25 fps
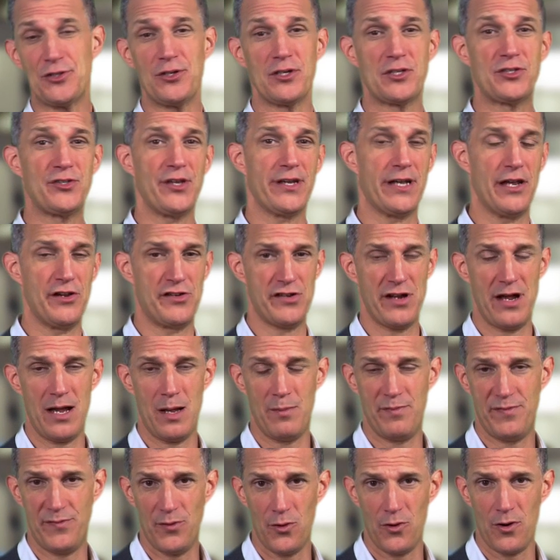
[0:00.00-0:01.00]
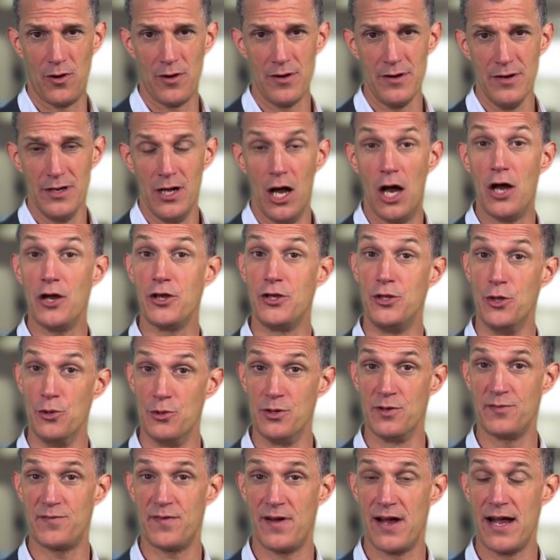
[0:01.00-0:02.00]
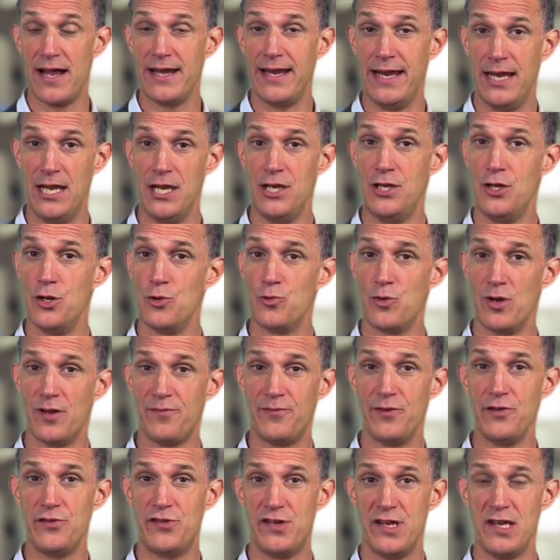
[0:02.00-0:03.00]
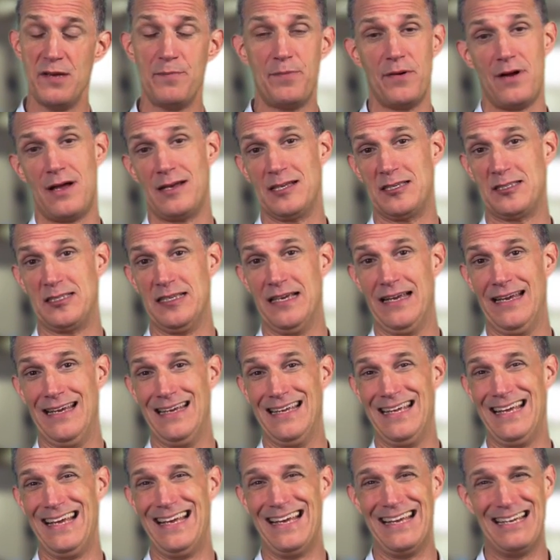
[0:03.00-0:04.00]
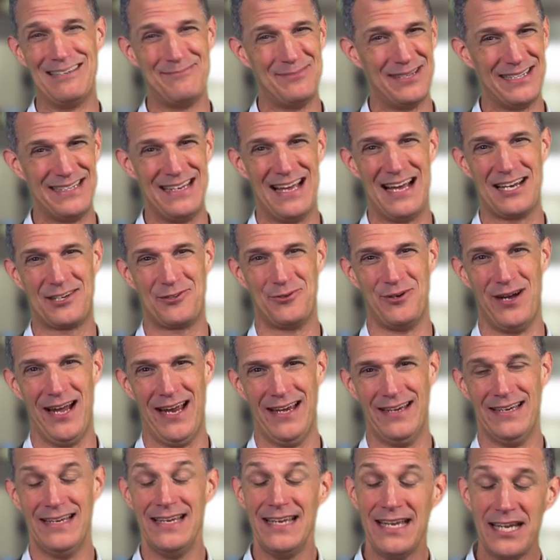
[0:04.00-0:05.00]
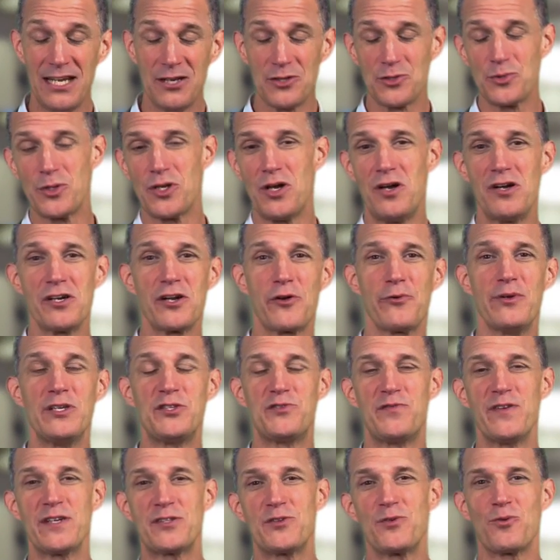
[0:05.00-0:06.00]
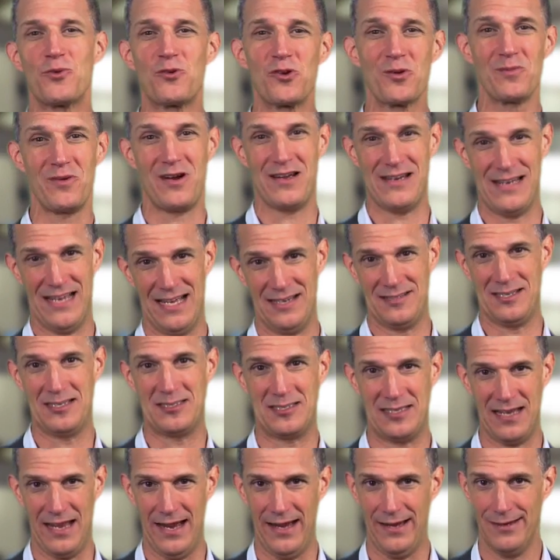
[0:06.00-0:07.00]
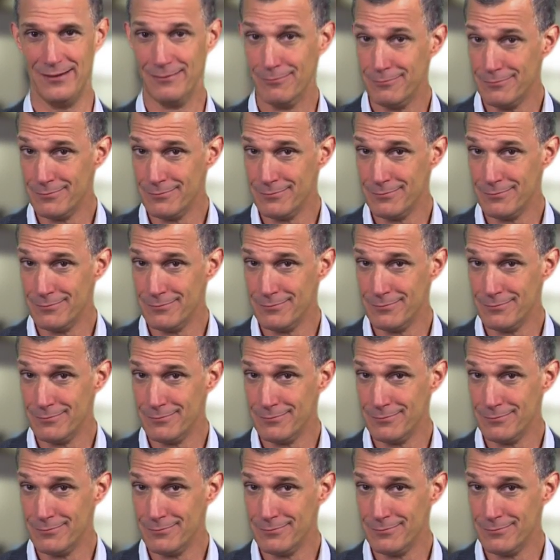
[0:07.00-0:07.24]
looks like a job for a unified EU refugee policy, but not quite. Here's what Hungary's Viktor Orban had to say.